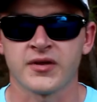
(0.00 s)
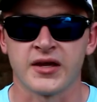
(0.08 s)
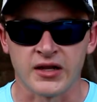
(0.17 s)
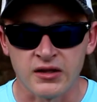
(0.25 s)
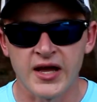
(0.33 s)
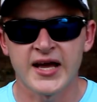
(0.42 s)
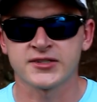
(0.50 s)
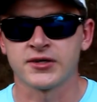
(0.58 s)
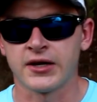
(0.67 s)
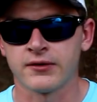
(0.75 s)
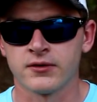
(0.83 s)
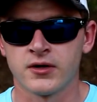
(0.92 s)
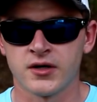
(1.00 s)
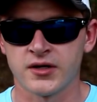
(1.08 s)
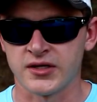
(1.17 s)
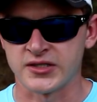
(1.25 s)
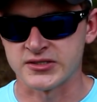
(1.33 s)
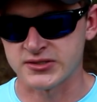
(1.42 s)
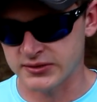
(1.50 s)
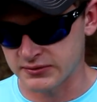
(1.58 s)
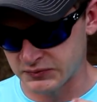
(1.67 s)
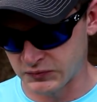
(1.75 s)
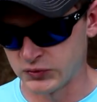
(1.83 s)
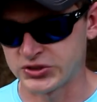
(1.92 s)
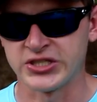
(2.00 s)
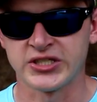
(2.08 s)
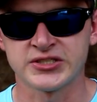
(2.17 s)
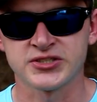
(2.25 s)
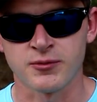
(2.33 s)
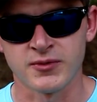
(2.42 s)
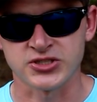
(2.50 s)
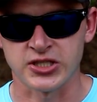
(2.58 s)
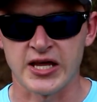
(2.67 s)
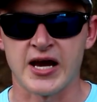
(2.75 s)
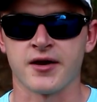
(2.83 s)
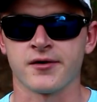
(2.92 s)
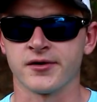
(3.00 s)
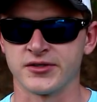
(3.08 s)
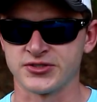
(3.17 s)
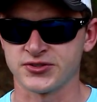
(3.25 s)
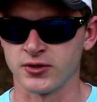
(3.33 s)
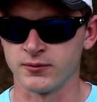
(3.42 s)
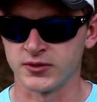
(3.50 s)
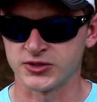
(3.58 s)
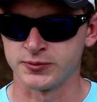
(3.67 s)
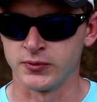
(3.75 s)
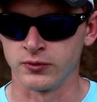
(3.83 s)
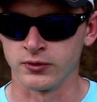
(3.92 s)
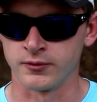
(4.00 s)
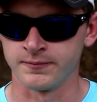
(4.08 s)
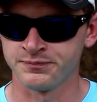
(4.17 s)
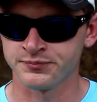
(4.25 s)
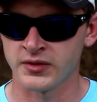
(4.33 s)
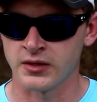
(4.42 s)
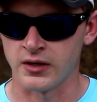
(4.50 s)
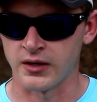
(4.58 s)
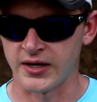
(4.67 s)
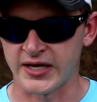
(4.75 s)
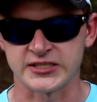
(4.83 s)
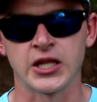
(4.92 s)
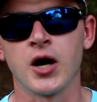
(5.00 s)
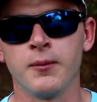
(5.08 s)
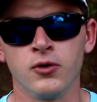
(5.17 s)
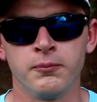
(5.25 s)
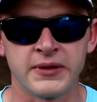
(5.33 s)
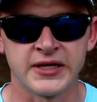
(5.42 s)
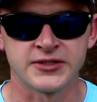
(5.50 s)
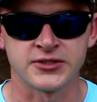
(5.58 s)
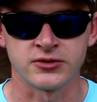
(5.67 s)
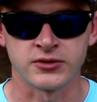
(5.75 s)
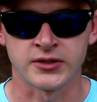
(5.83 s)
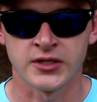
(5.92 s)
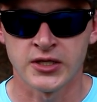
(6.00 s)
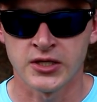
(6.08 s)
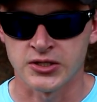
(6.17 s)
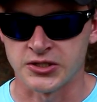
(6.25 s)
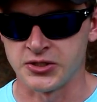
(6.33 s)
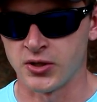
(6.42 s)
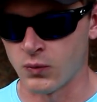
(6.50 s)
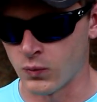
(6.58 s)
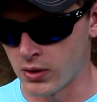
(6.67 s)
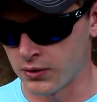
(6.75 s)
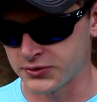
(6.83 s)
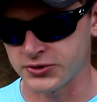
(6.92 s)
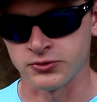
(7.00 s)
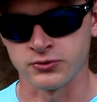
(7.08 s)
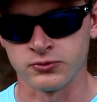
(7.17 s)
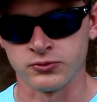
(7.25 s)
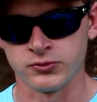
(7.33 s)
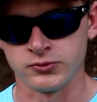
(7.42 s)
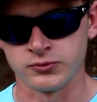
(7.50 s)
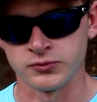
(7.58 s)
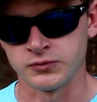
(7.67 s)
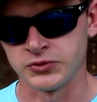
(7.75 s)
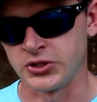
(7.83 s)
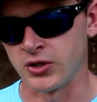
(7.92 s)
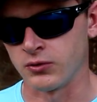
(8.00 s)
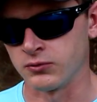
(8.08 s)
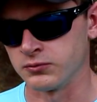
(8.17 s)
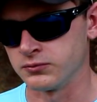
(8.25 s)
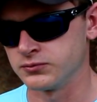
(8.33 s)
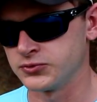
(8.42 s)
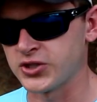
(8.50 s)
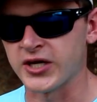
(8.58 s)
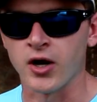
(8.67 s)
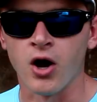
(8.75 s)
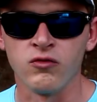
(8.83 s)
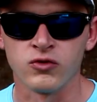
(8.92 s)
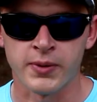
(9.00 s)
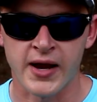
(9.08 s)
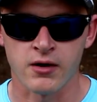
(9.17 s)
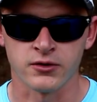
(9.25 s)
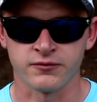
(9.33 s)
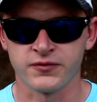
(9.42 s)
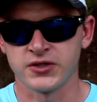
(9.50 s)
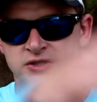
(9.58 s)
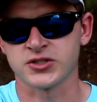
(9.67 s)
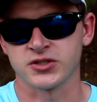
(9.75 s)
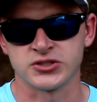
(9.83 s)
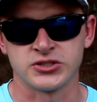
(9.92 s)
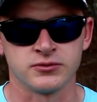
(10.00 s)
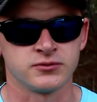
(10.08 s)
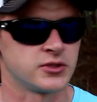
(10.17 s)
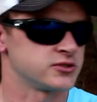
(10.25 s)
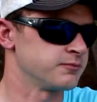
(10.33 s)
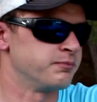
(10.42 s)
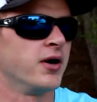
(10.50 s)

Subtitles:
And a glass cranking rod is, once again, so much lighter and so much more, has a lot more bend to it. You don't want to, you know, try to overpower the fish because there's a